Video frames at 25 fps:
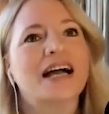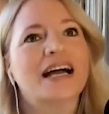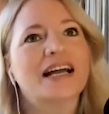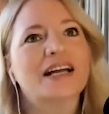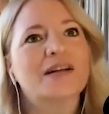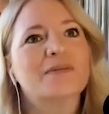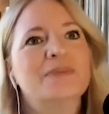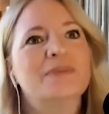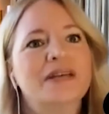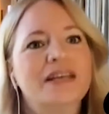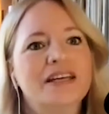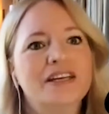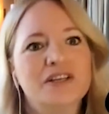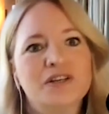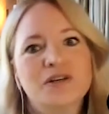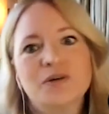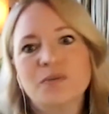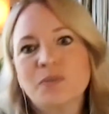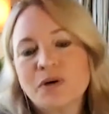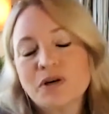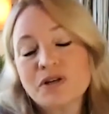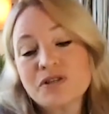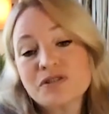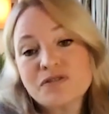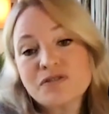kind of be your
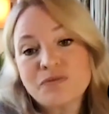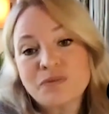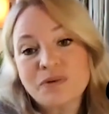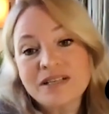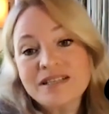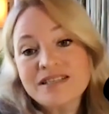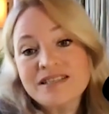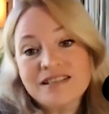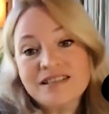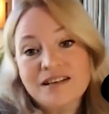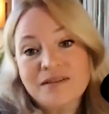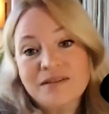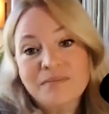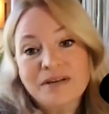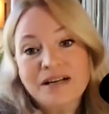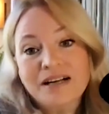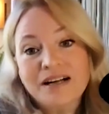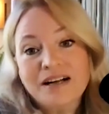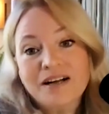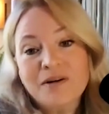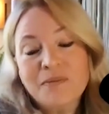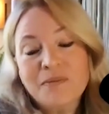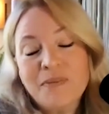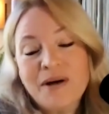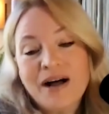words of wisdom
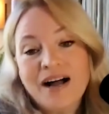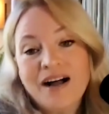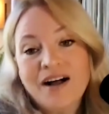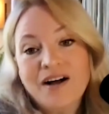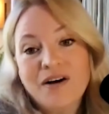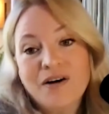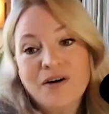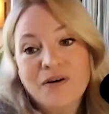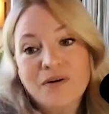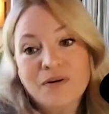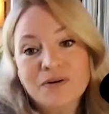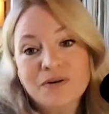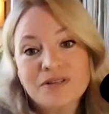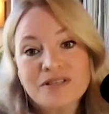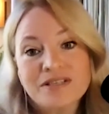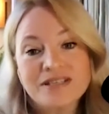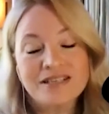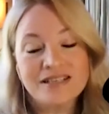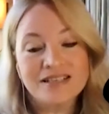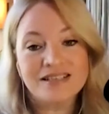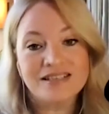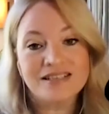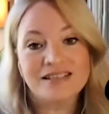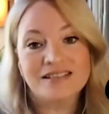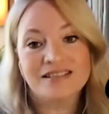about
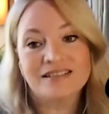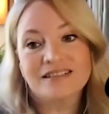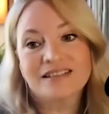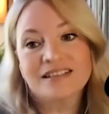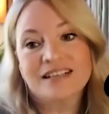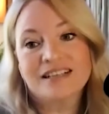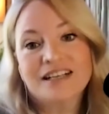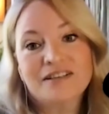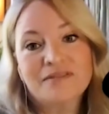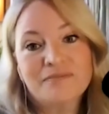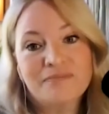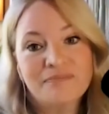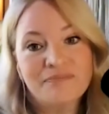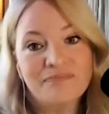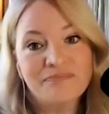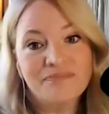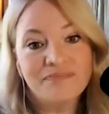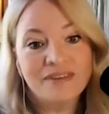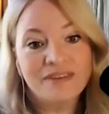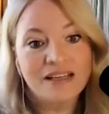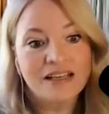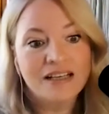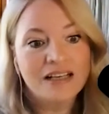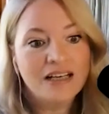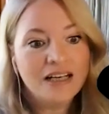um,
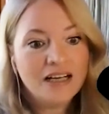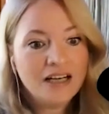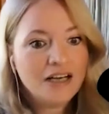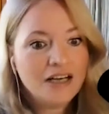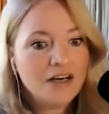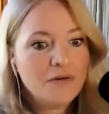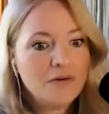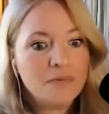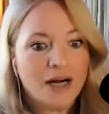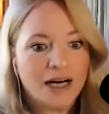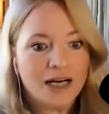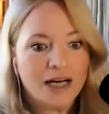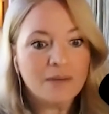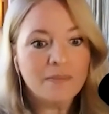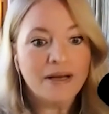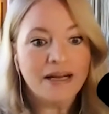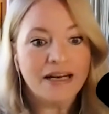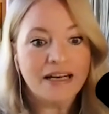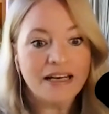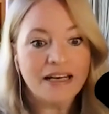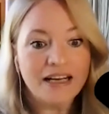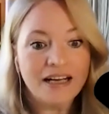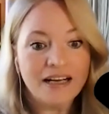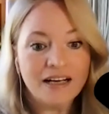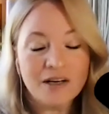
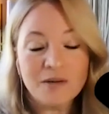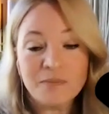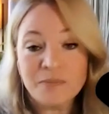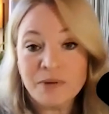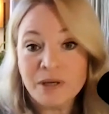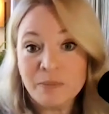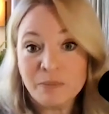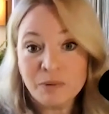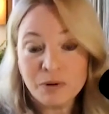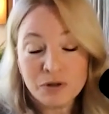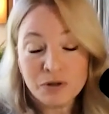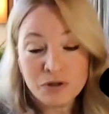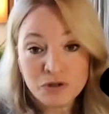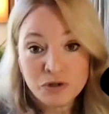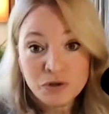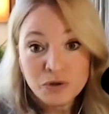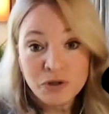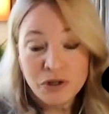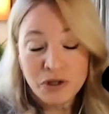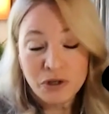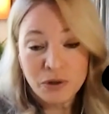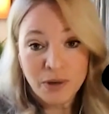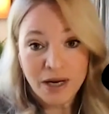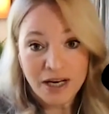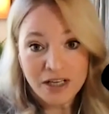recommending people do
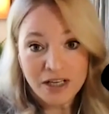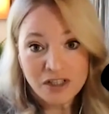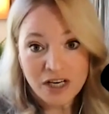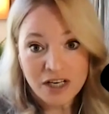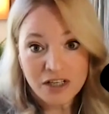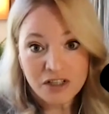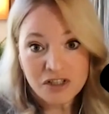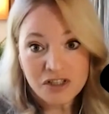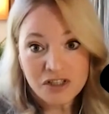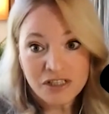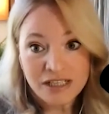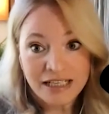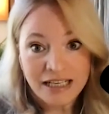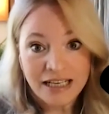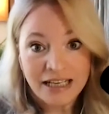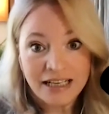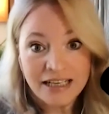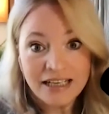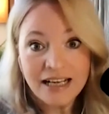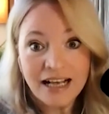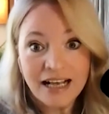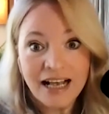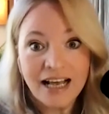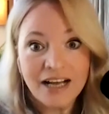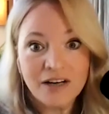
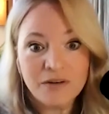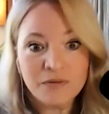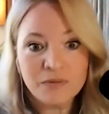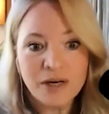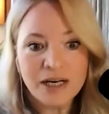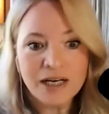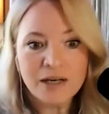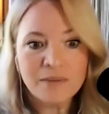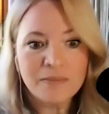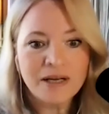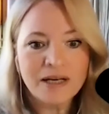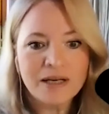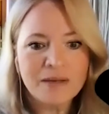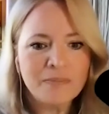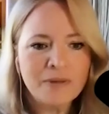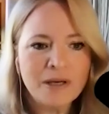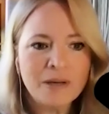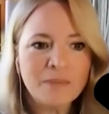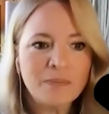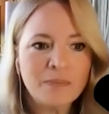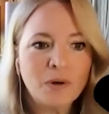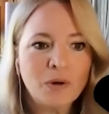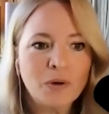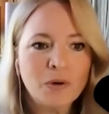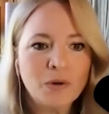QHHT and recommending
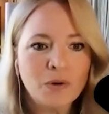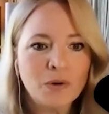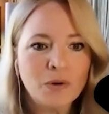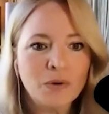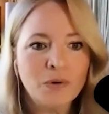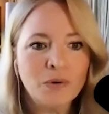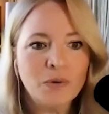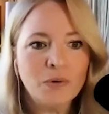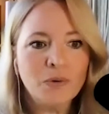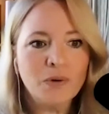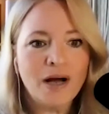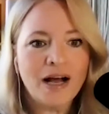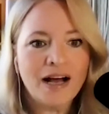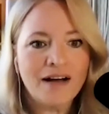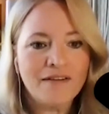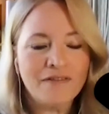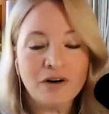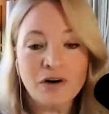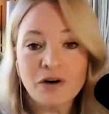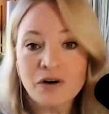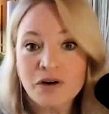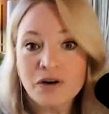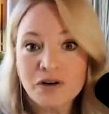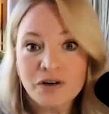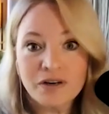people who have
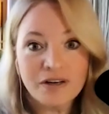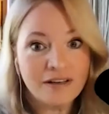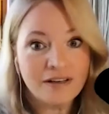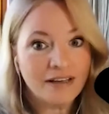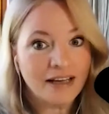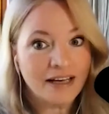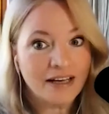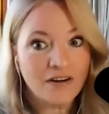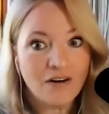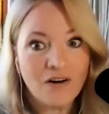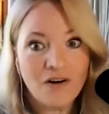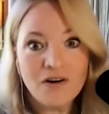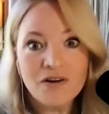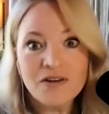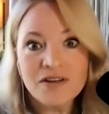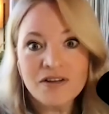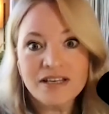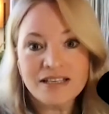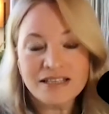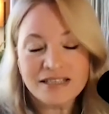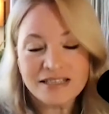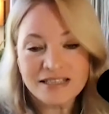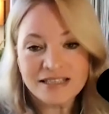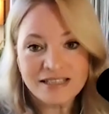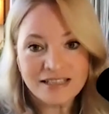heard like all
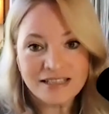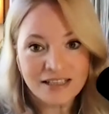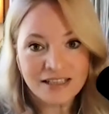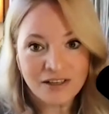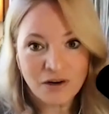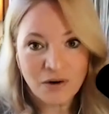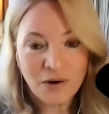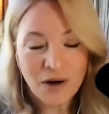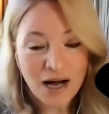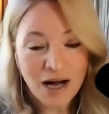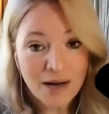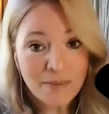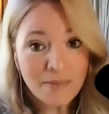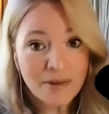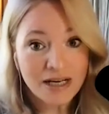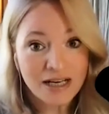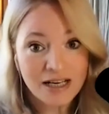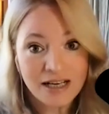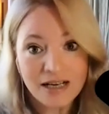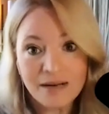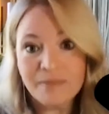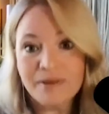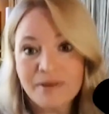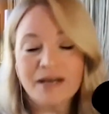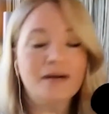this,
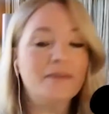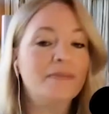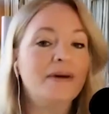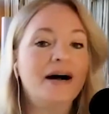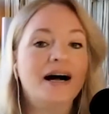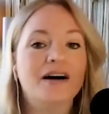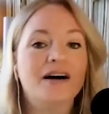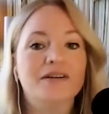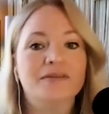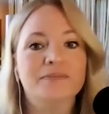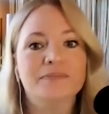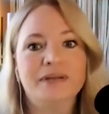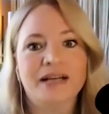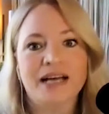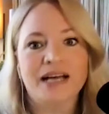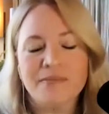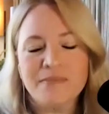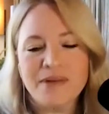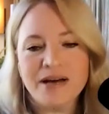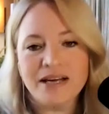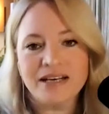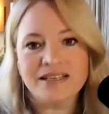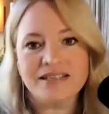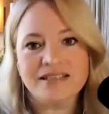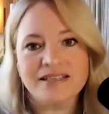hubbub about plant
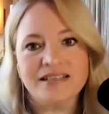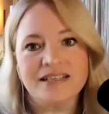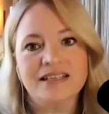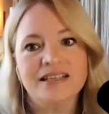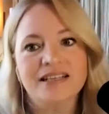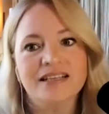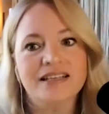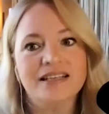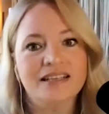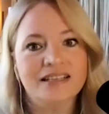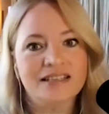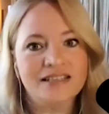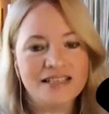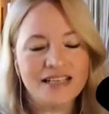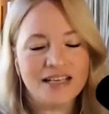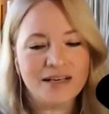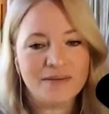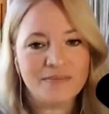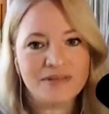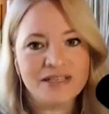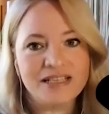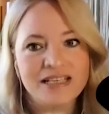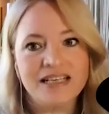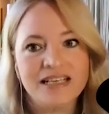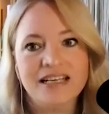medicine and
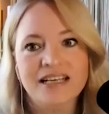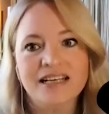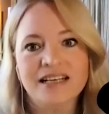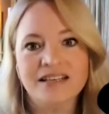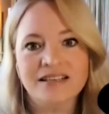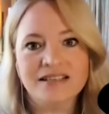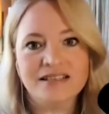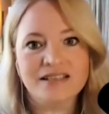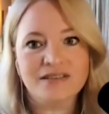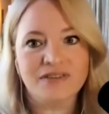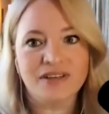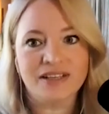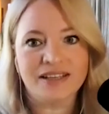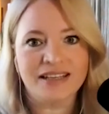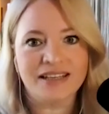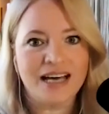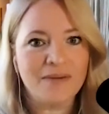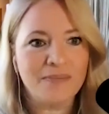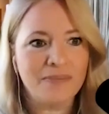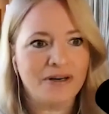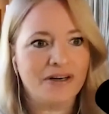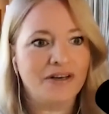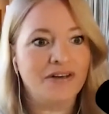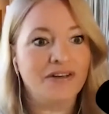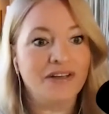DMT and stuff like
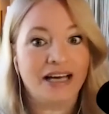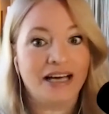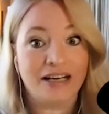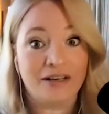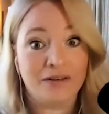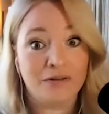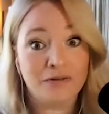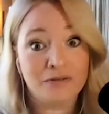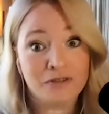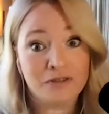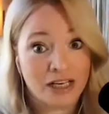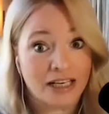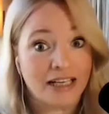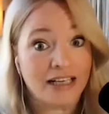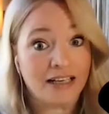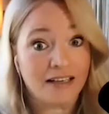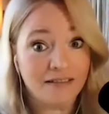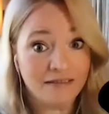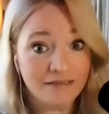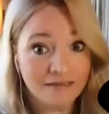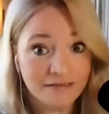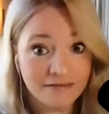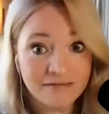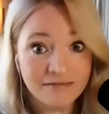that, but are like chicken,